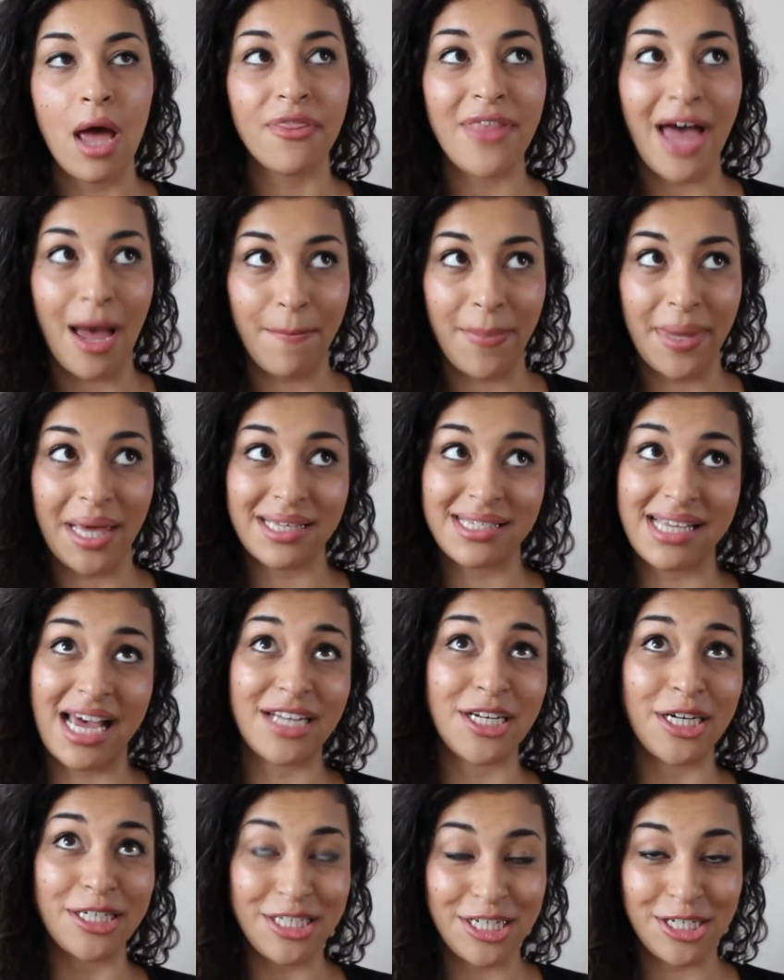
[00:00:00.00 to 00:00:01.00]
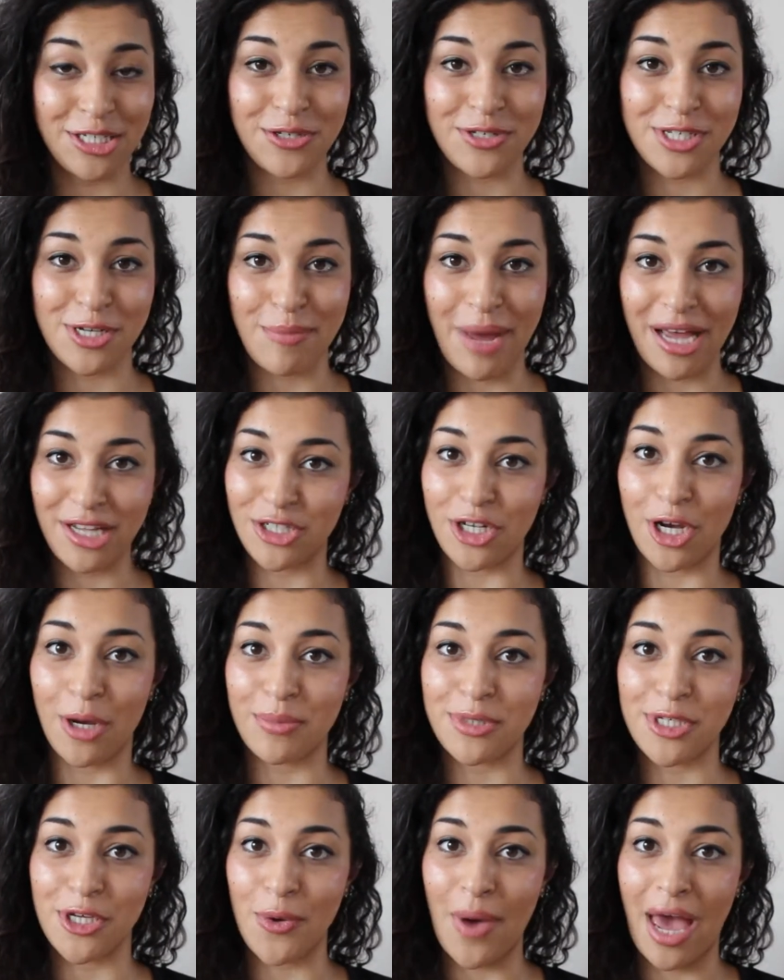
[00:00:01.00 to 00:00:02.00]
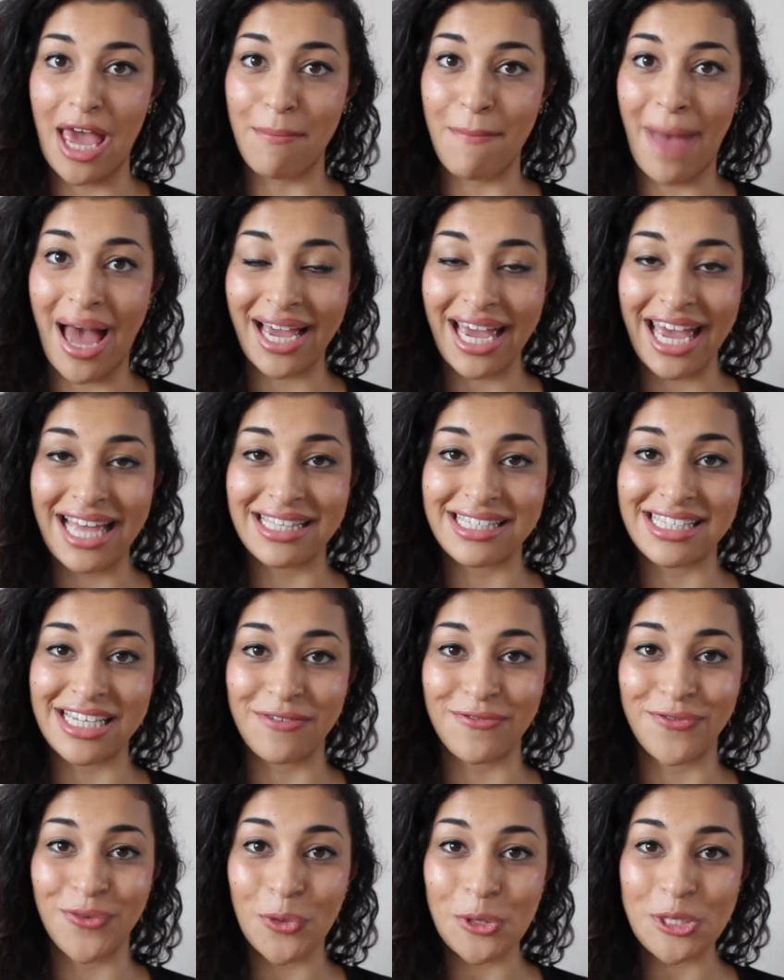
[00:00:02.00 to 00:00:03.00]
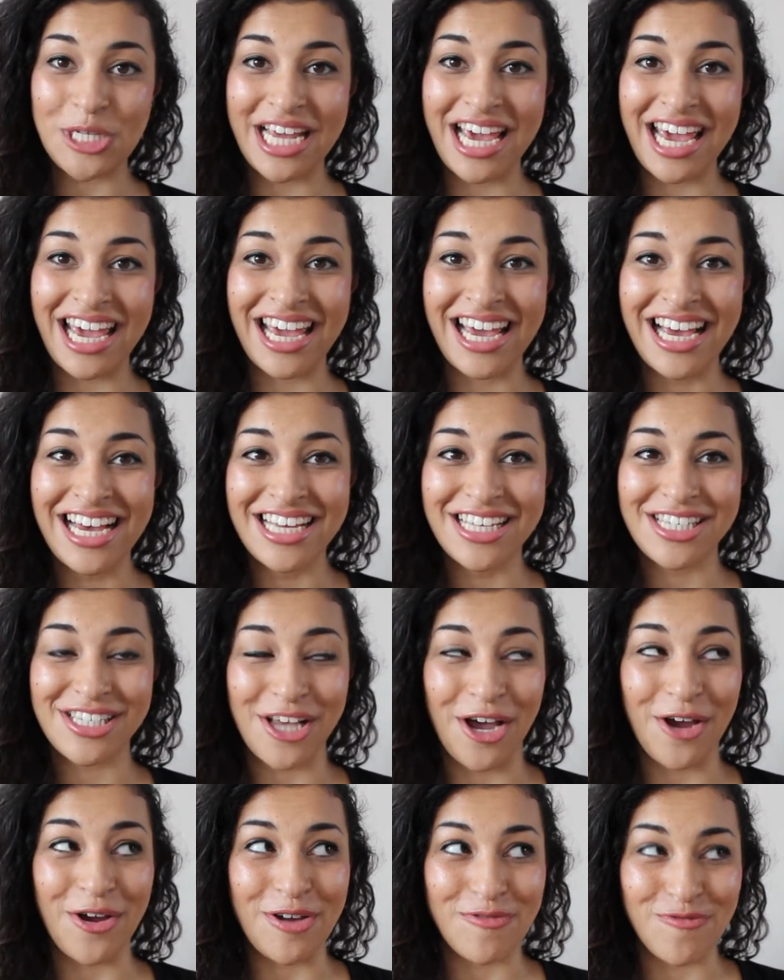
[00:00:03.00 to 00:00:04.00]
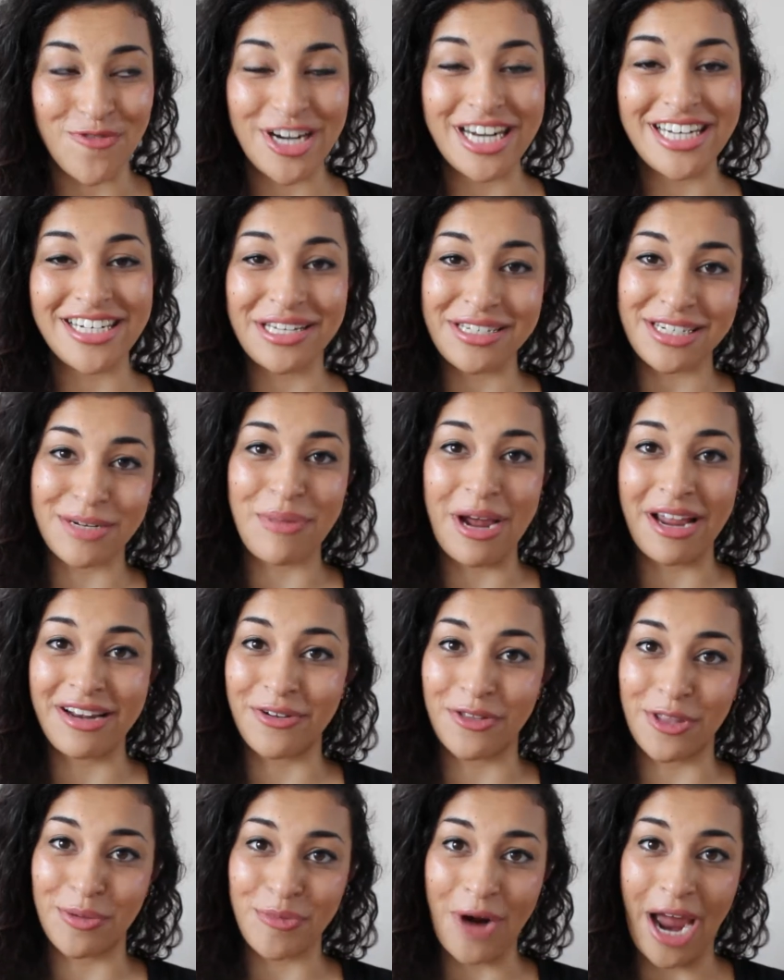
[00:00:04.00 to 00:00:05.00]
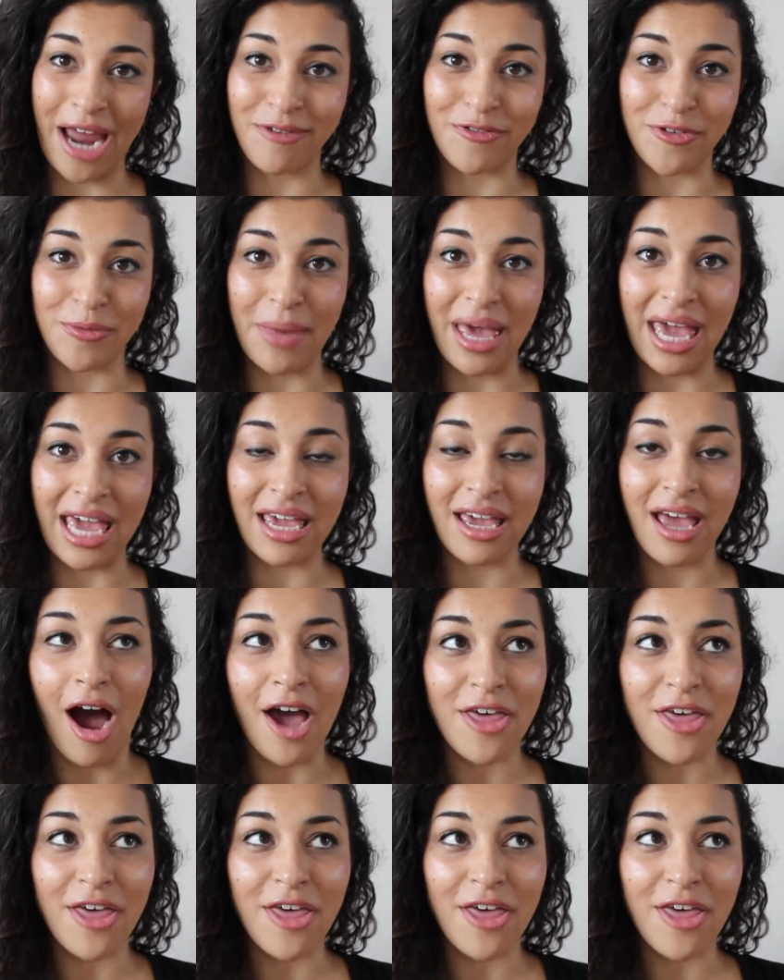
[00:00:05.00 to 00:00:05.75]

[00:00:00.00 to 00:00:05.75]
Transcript: That being said, I did used to match up to a MAC NC40, so it really does depend on the brand for me.